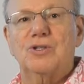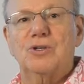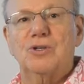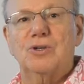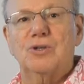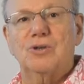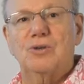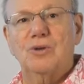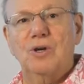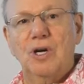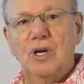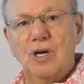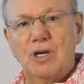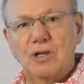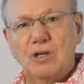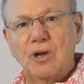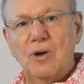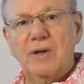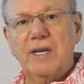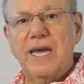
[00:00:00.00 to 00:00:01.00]
To
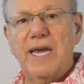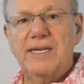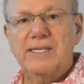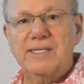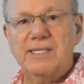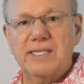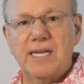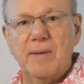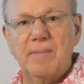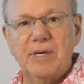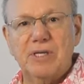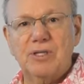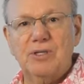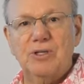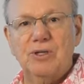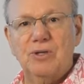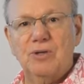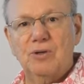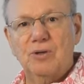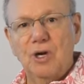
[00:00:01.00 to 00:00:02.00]
locate stomach
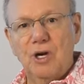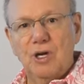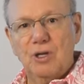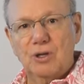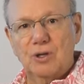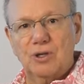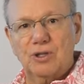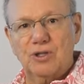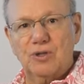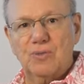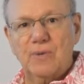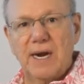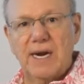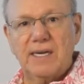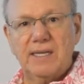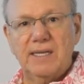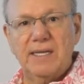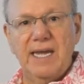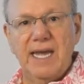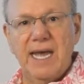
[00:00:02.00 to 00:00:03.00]
2, look
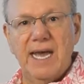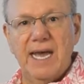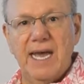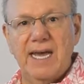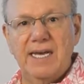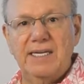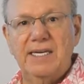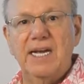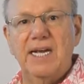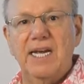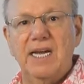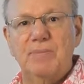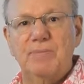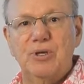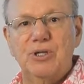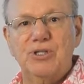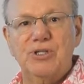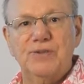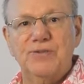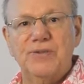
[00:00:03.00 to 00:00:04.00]
directly ahead and
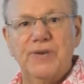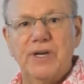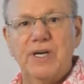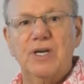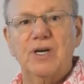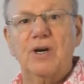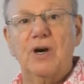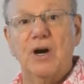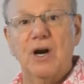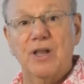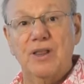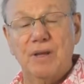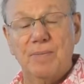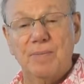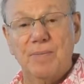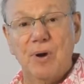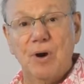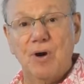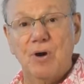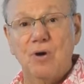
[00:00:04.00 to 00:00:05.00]
put your finger on the
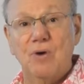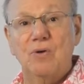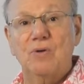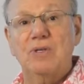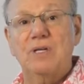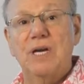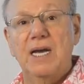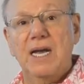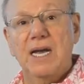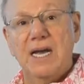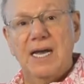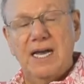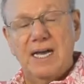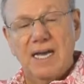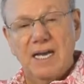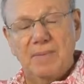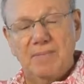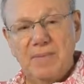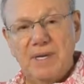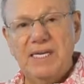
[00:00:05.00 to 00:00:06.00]
bone
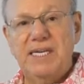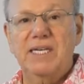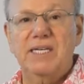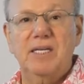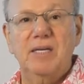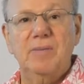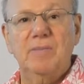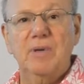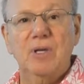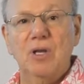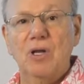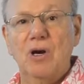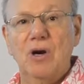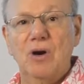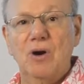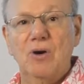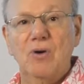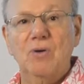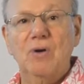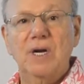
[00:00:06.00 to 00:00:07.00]
immediately
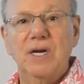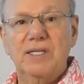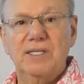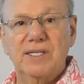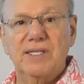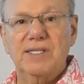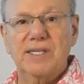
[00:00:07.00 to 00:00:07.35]
below the